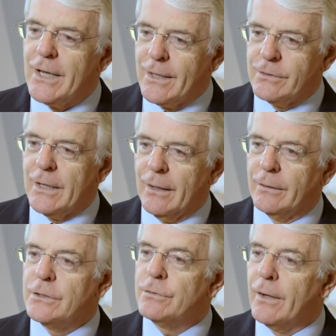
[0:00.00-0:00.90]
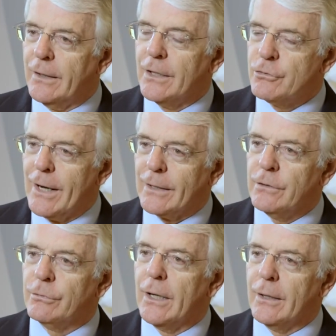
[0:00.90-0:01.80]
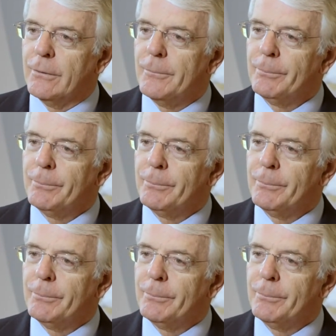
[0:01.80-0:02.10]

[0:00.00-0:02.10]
debt down is very attractive now.